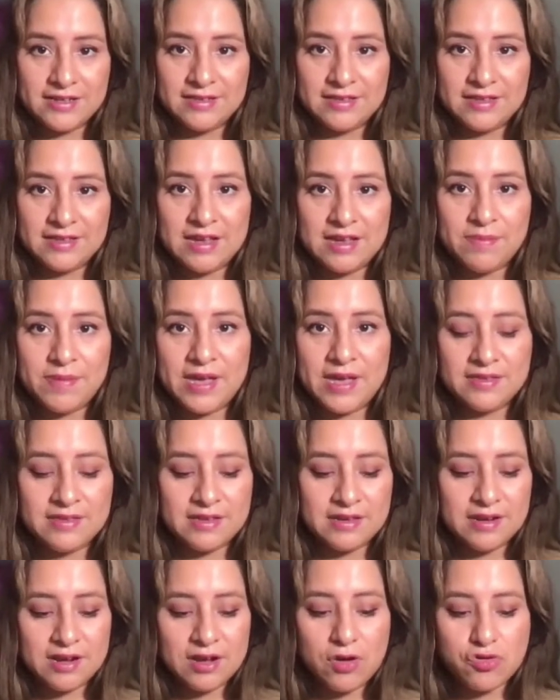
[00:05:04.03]
to seek peace
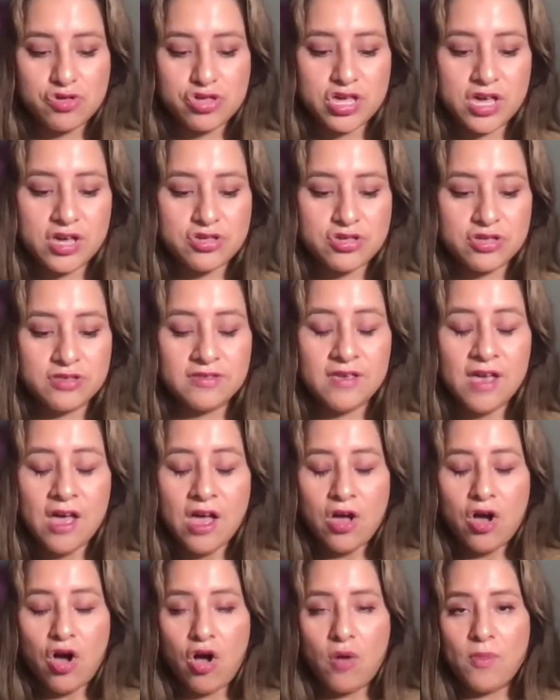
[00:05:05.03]
and negotiations,
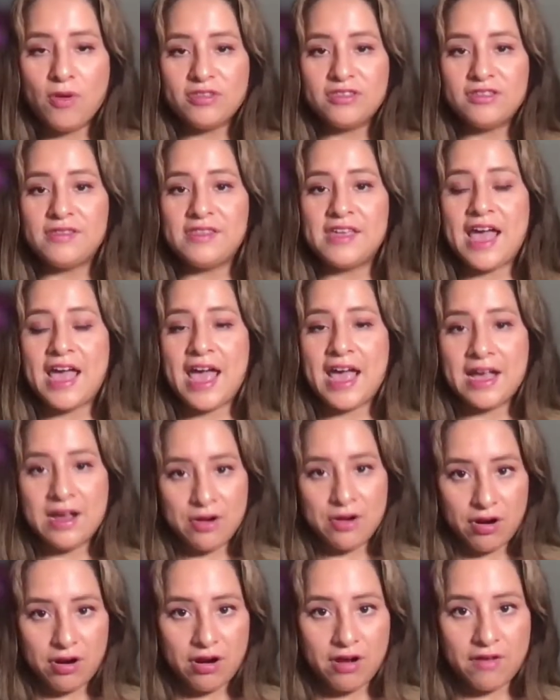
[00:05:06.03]
almost to the
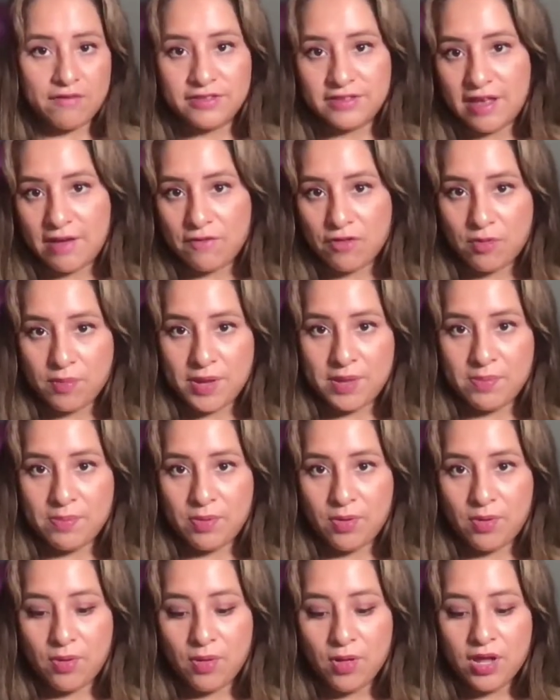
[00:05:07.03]
anger of several
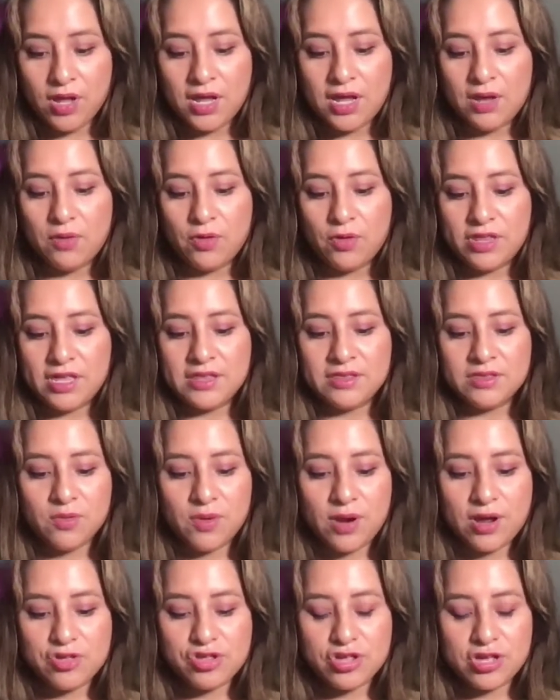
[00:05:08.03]
people within the
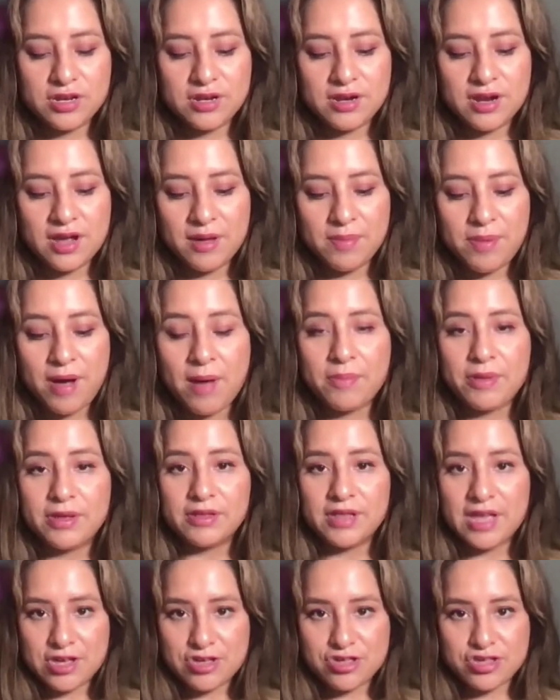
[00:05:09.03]
Russian uh,
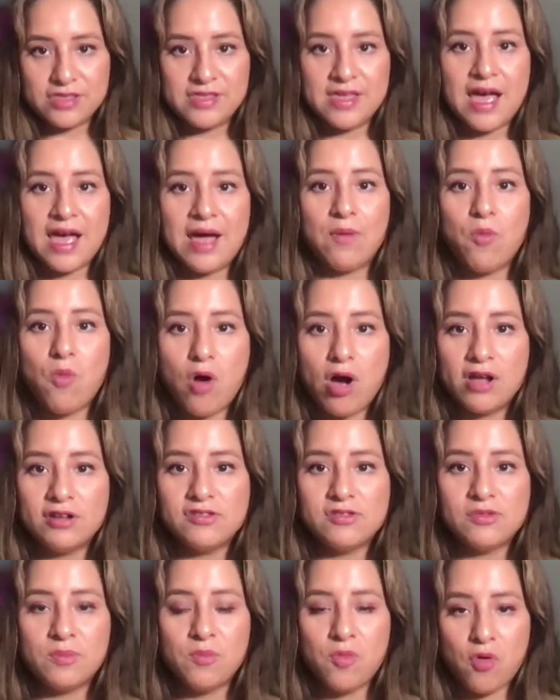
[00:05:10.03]
population that
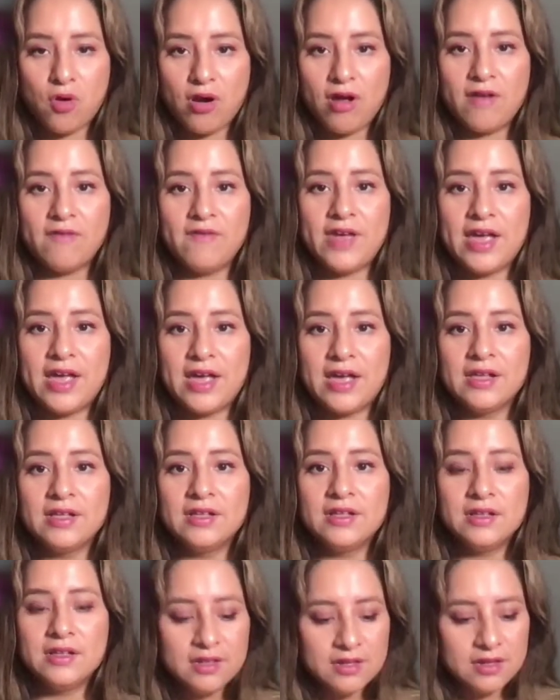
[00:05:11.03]
want more of a
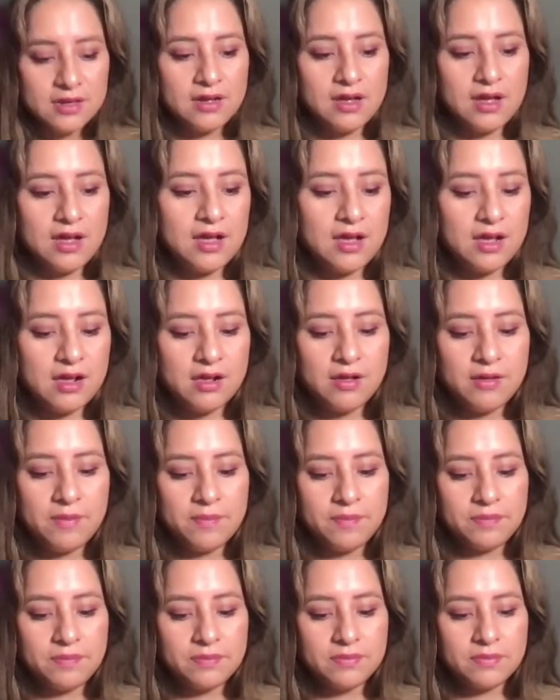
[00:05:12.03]

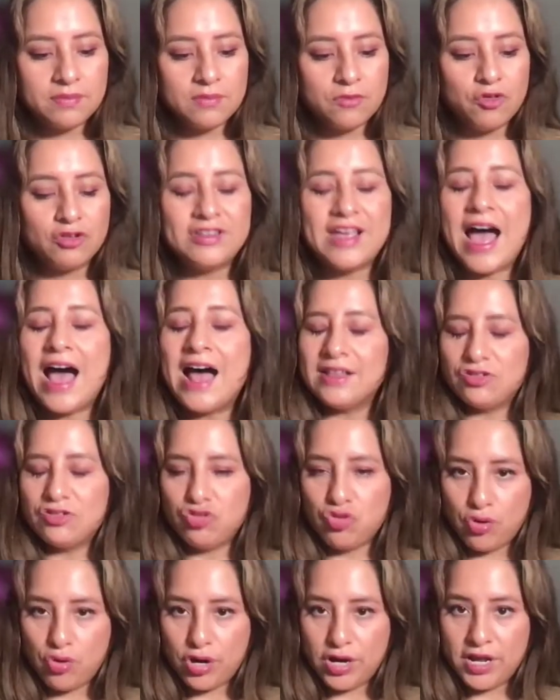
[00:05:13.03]
um,
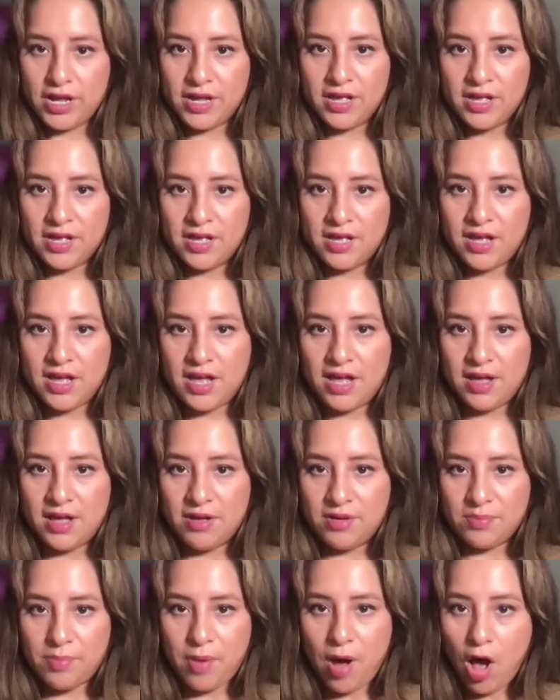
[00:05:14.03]
retaliatory
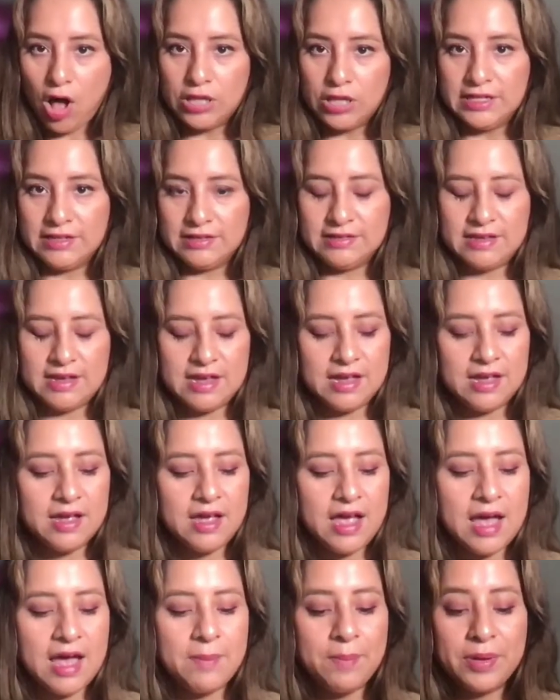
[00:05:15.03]
uh, policy,
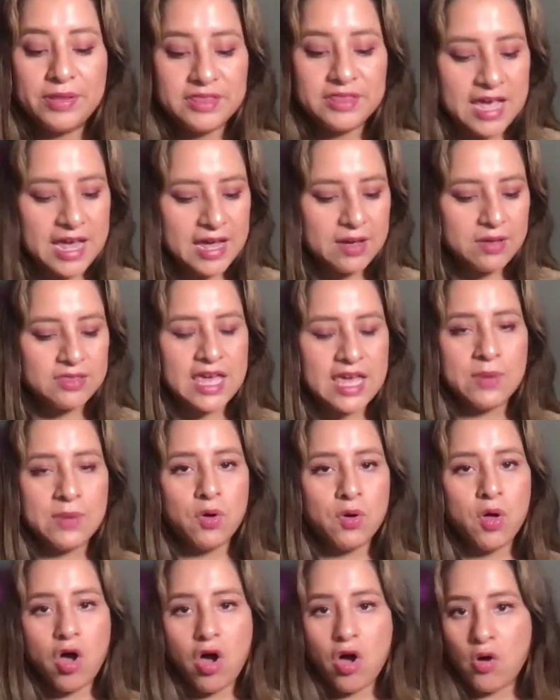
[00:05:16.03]
uh, but they they
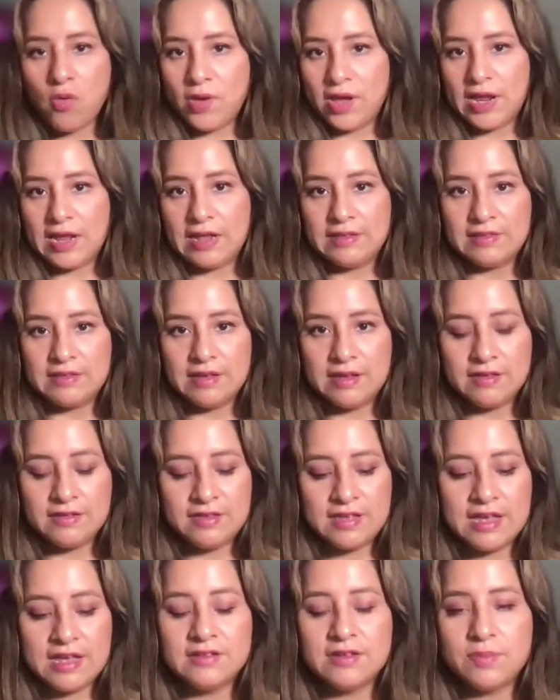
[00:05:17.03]
will always
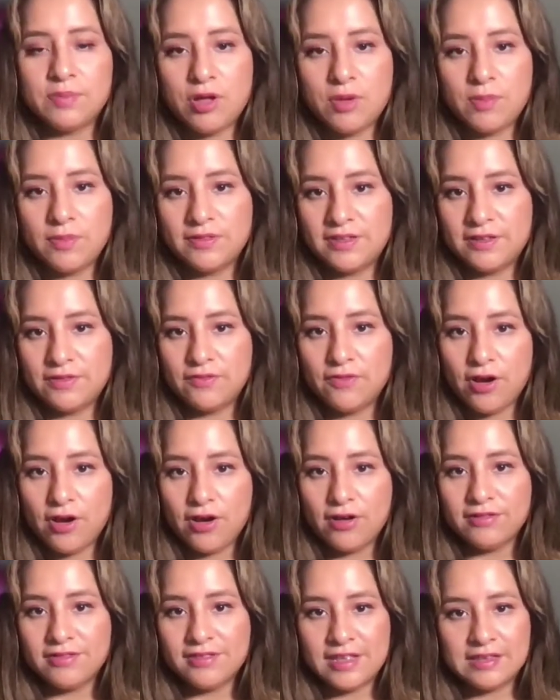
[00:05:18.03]
seek diplomacy
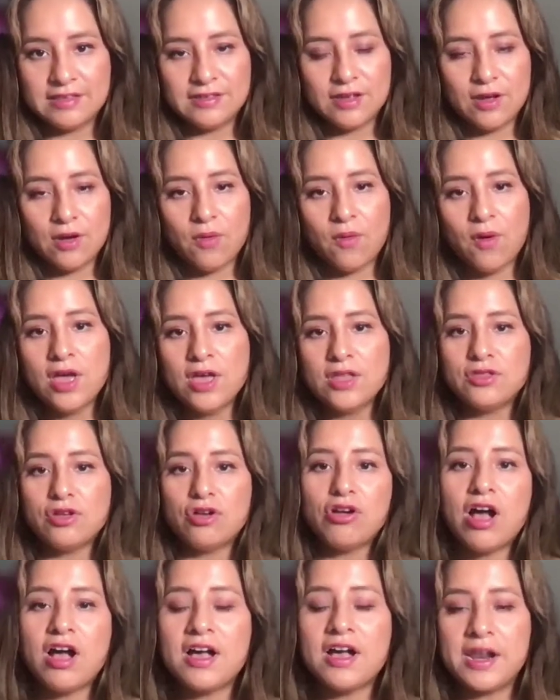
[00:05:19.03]
first, and so they're
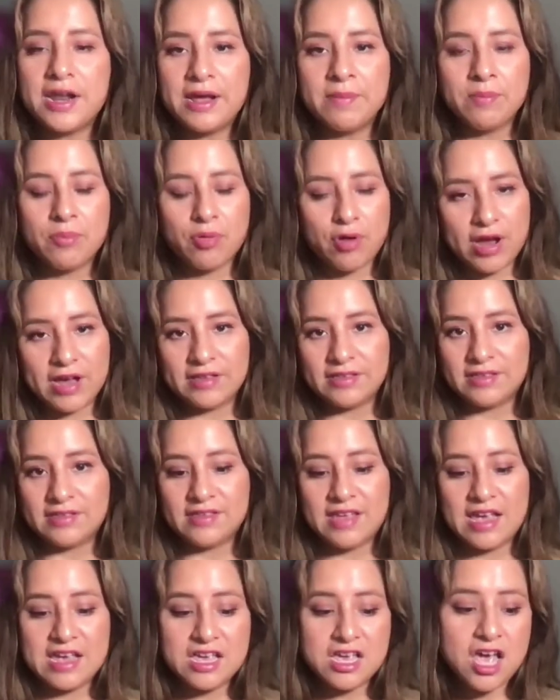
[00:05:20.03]
not going to embrace and
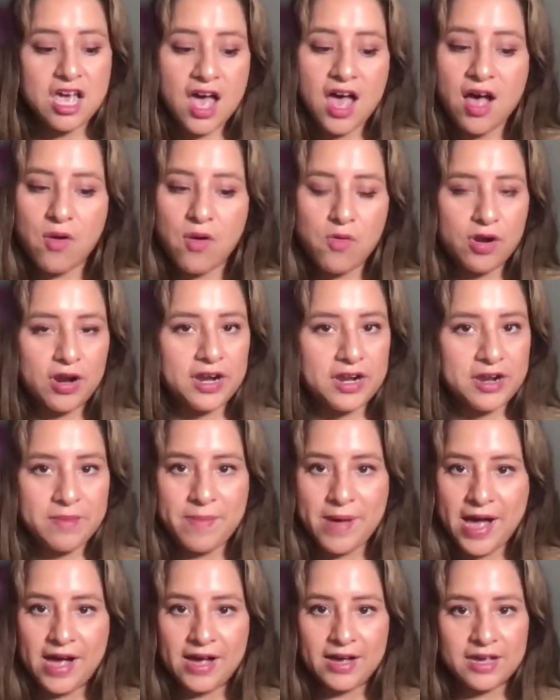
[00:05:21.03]
say, "Yeah, we're going to
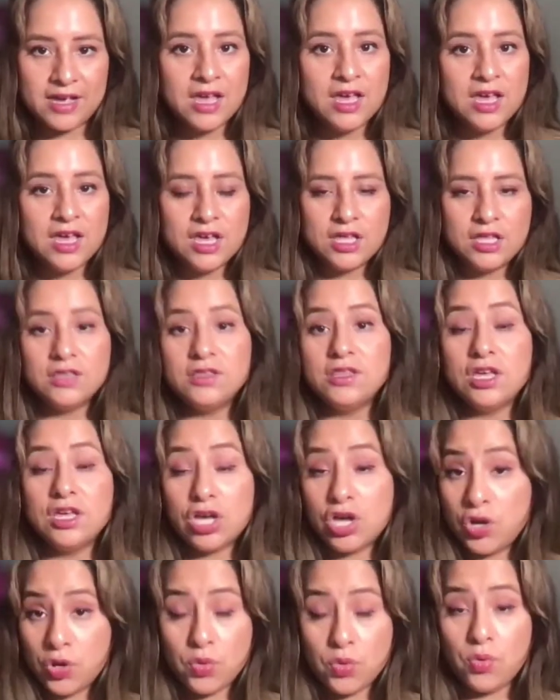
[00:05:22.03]
back the
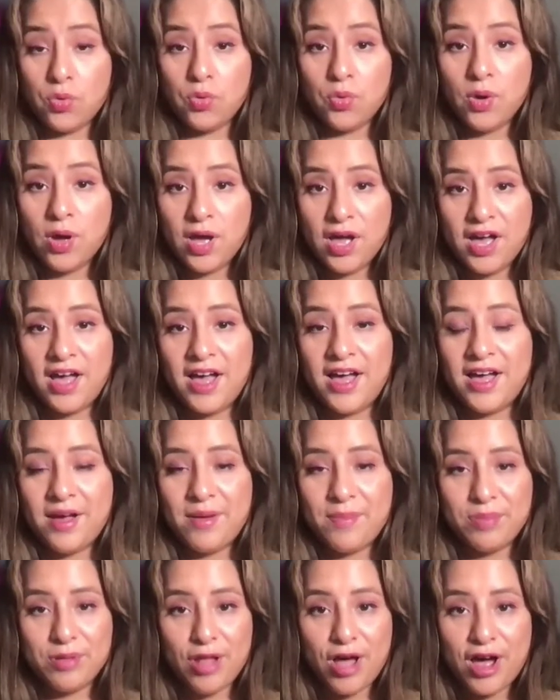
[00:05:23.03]
coup
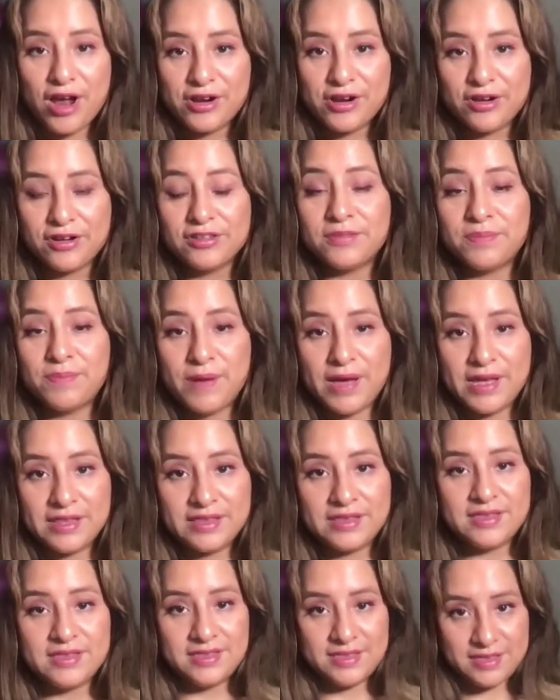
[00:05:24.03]
uh, plotters,"
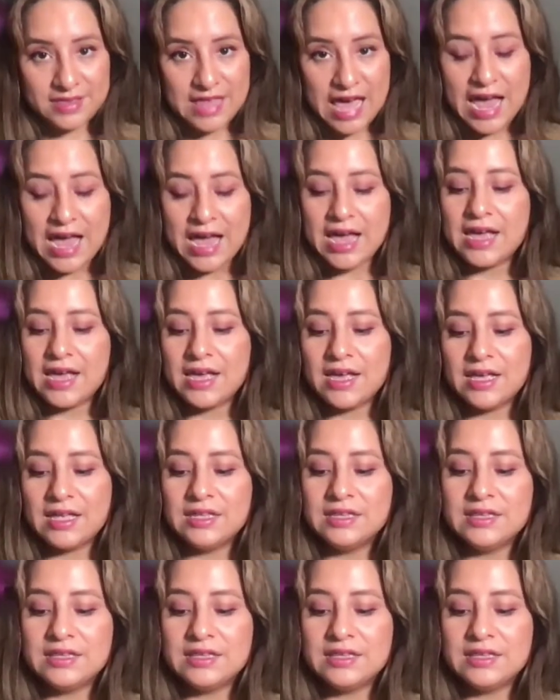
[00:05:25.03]
but they,